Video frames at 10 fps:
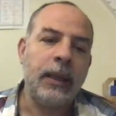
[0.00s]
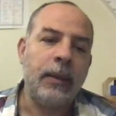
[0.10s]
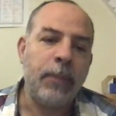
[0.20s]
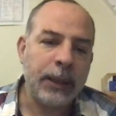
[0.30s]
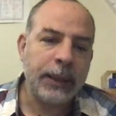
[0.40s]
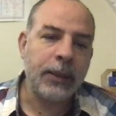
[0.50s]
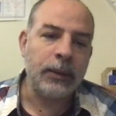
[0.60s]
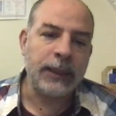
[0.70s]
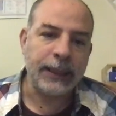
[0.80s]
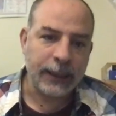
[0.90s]
particle
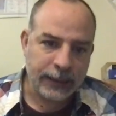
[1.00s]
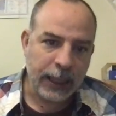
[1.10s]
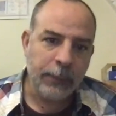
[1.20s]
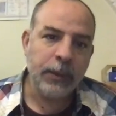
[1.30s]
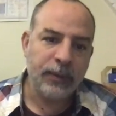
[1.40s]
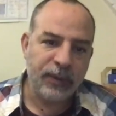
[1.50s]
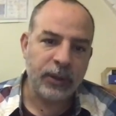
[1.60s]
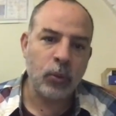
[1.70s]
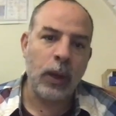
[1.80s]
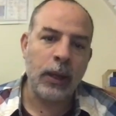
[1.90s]
size and shape, the
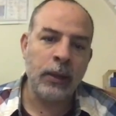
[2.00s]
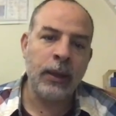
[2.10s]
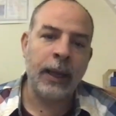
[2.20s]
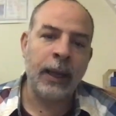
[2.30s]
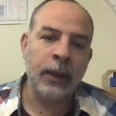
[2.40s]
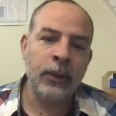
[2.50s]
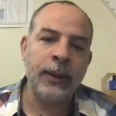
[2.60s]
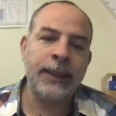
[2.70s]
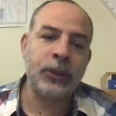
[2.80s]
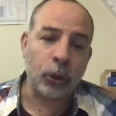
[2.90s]
first one, and
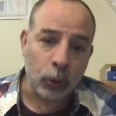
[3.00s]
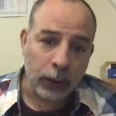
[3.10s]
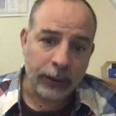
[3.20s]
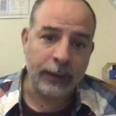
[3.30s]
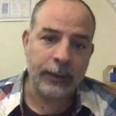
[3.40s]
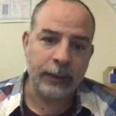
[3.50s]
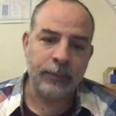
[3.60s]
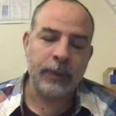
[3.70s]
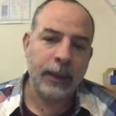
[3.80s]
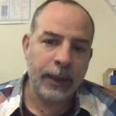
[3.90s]
structural data,
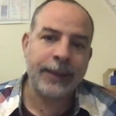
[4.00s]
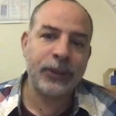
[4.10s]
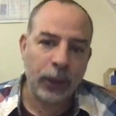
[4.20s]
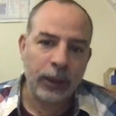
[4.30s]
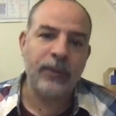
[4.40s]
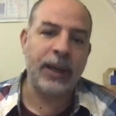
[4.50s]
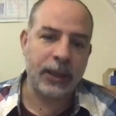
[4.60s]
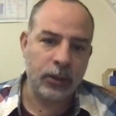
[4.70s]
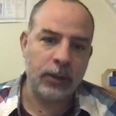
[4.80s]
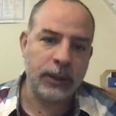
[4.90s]
X-ray
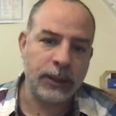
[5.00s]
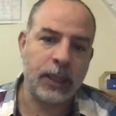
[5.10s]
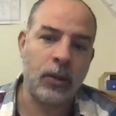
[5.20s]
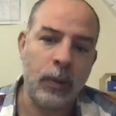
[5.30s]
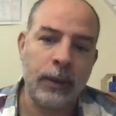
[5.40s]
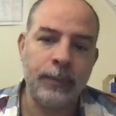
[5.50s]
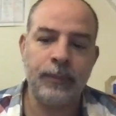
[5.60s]
diffraction, the second one.